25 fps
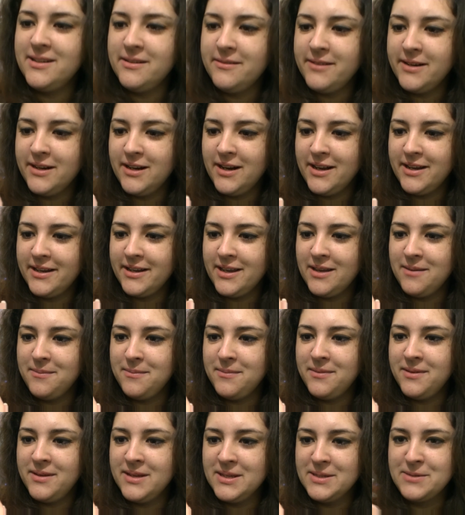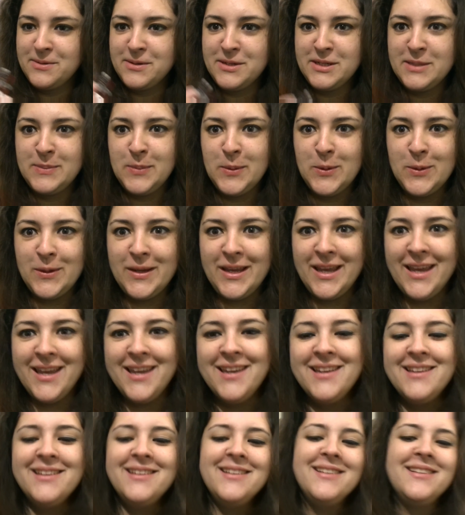I really like him. He's really
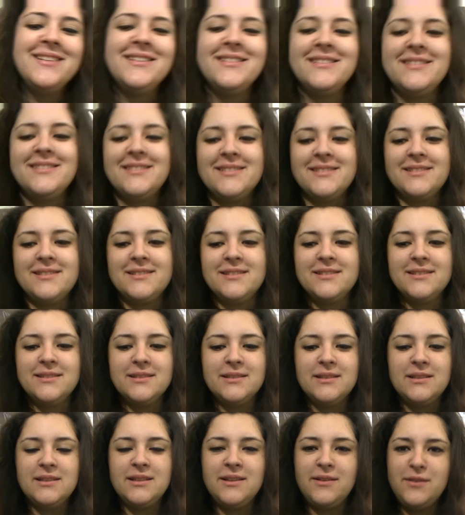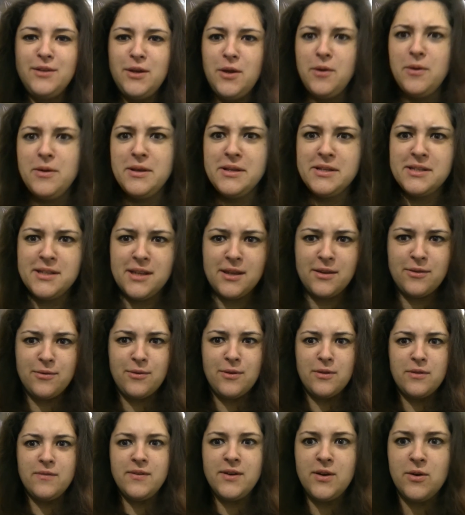spooky. You know, it's like
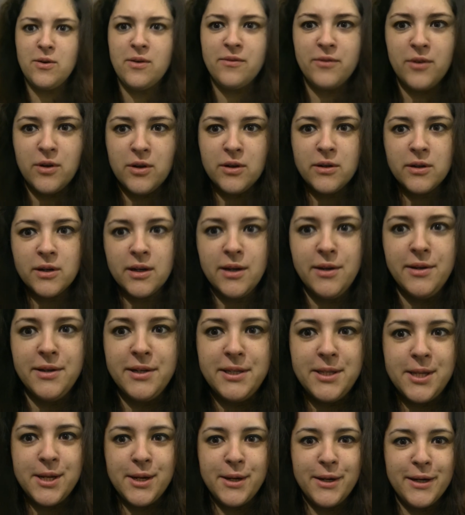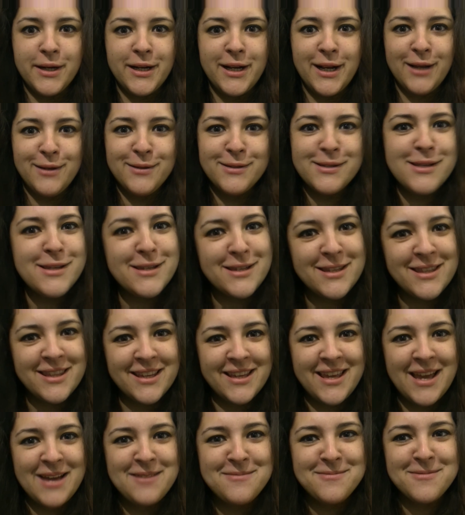throughout the video I've gotten closer and closer to
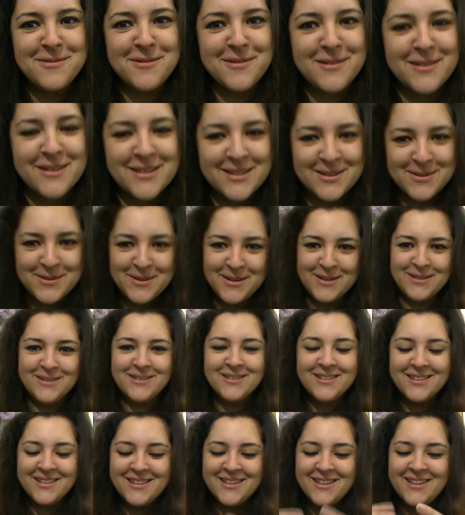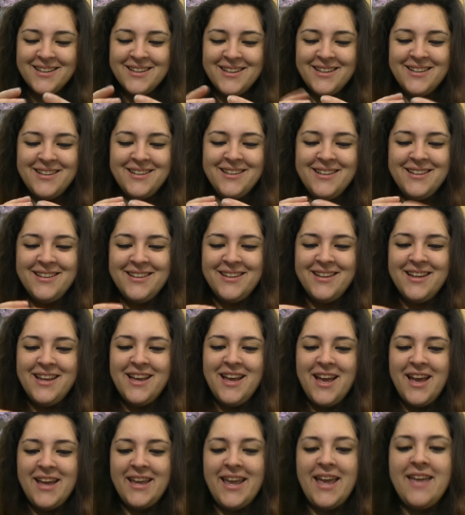the camera as well.
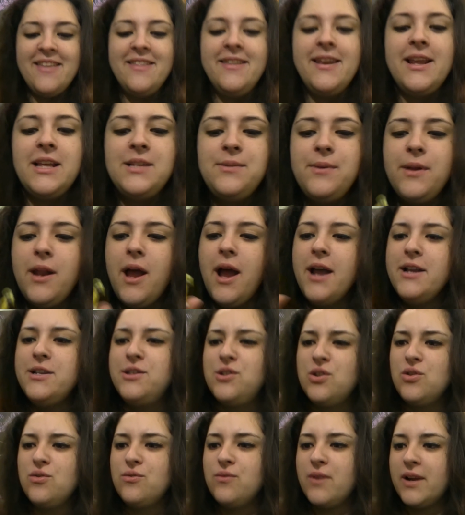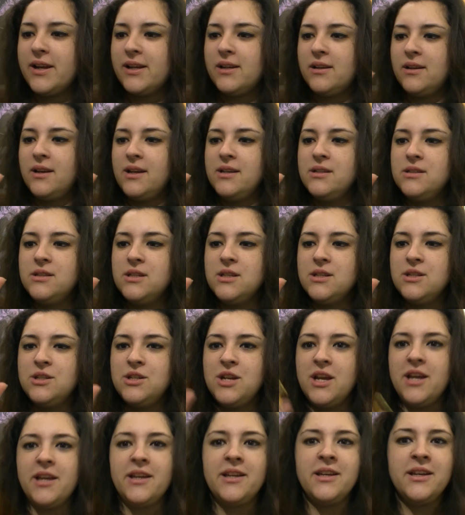Okay, the next one, I do recognize this
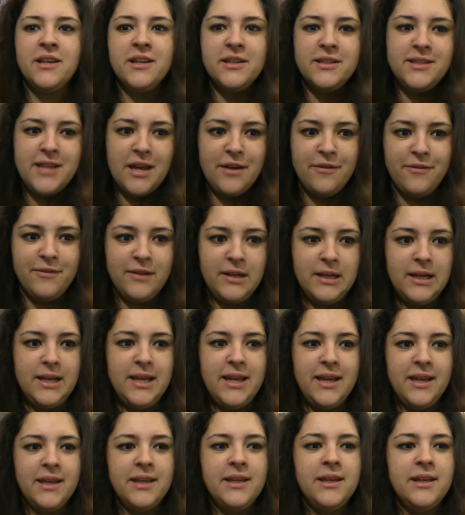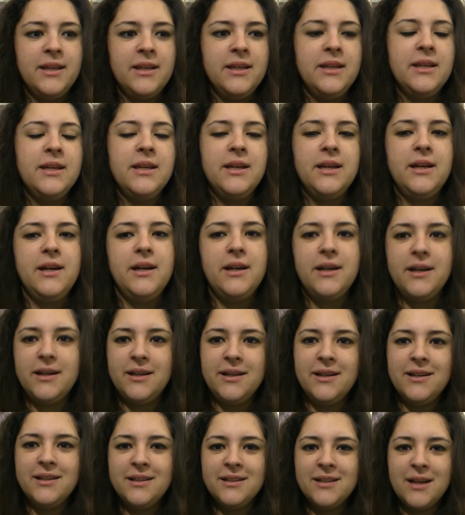chick. Definitely.
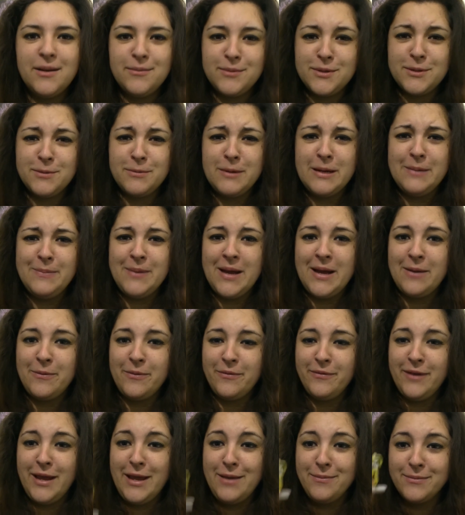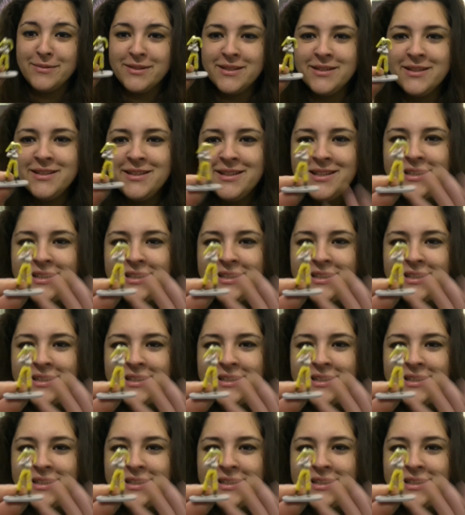Oh, I'm just really bad with names.